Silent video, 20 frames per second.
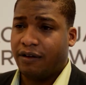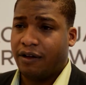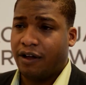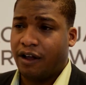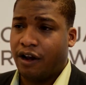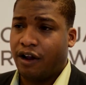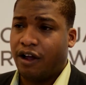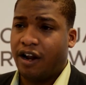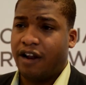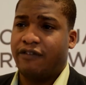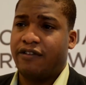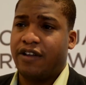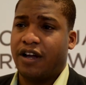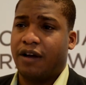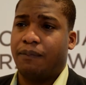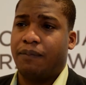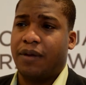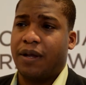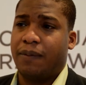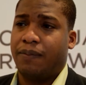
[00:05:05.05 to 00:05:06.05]
a lot of
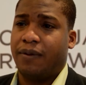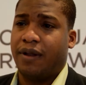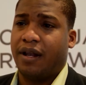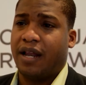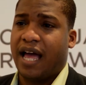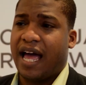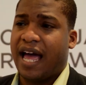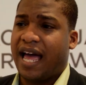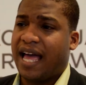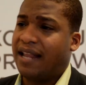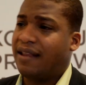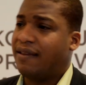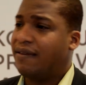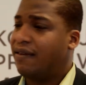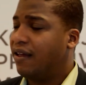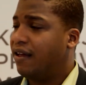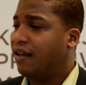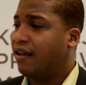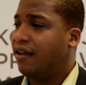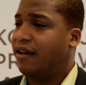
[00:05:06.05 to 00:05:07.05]
young people and
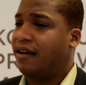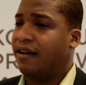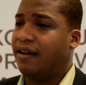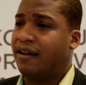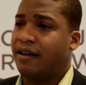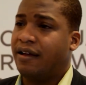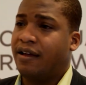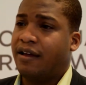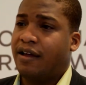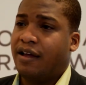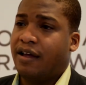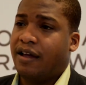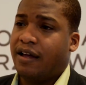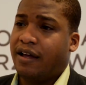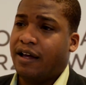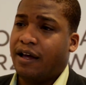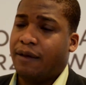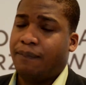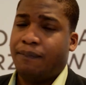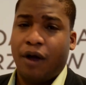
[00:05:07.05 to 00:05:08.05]

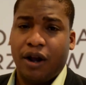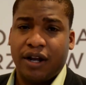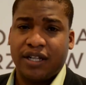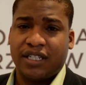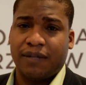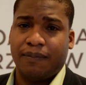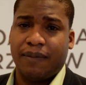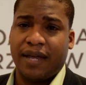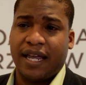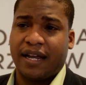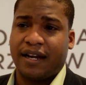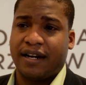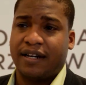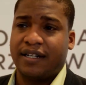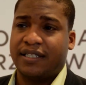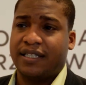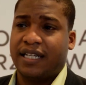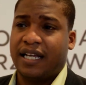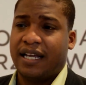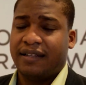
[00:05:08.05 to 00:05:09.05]

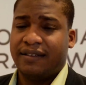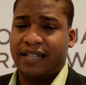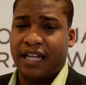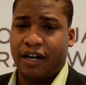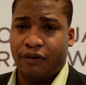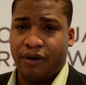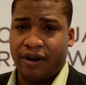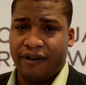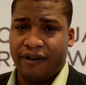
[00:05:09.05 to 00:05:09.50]
policymakers that are